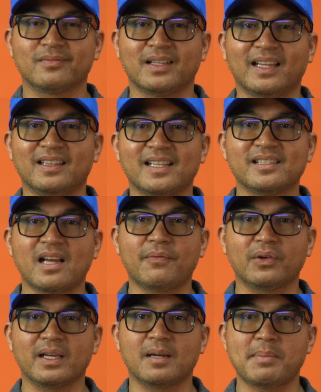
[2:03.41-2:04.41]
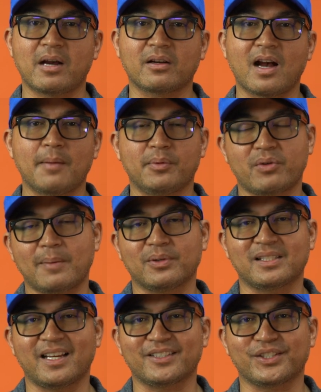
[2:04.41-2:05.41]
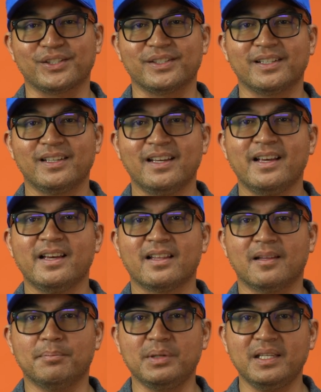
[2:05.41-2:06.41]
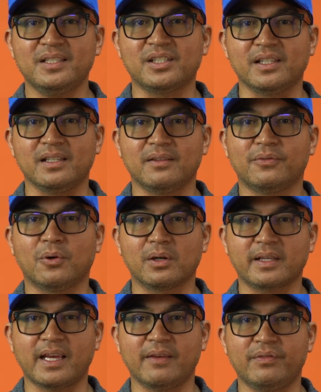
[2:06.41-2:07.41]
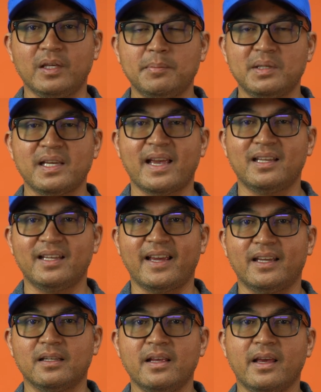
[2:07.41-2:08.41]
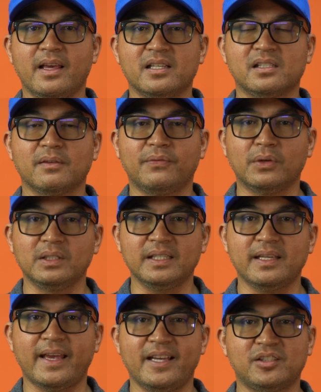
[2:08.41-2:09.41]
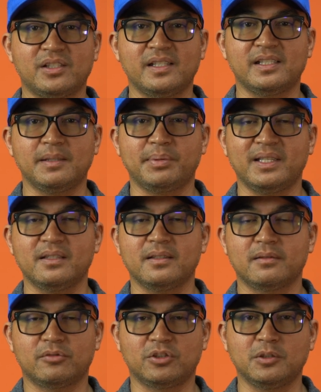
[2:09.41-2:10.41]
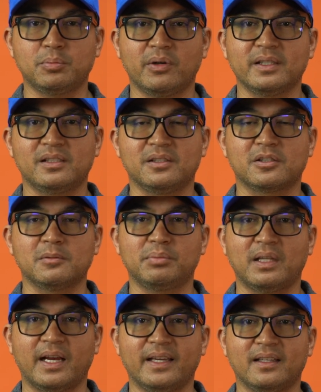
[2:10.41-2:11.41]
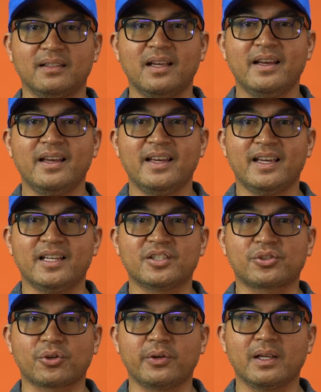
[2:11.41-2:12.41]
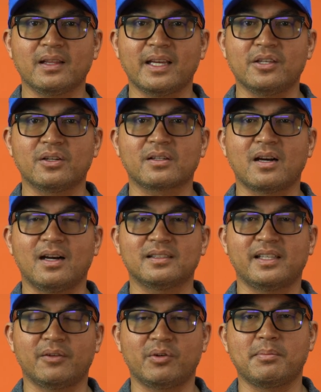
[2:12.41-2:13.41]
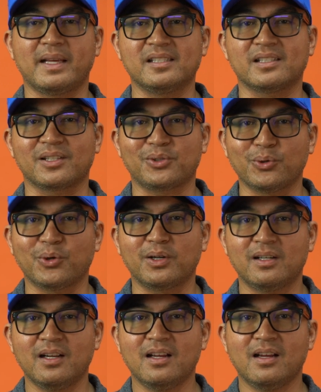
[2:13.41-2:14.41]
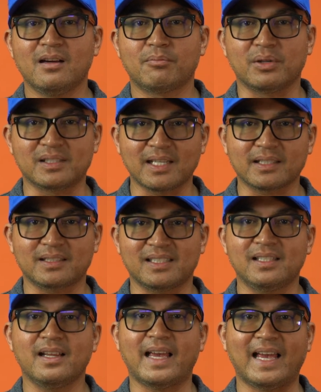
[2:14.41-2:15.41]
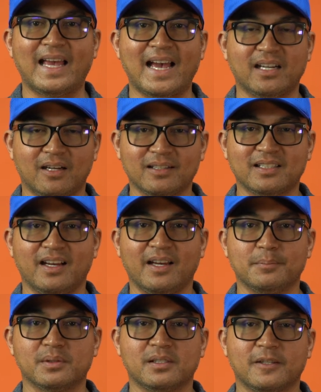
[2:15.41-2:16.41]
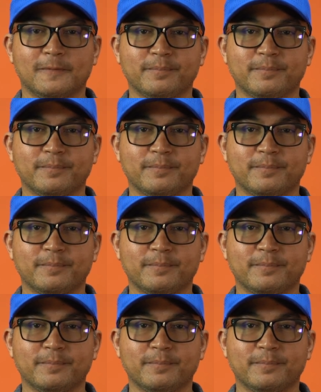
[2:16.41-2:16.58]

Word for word: And let's not forget about copyright protection. The BG-4K-VP88 is fully HDCP 2.2 compliant, ensuring that your content remains secure, protected at all times.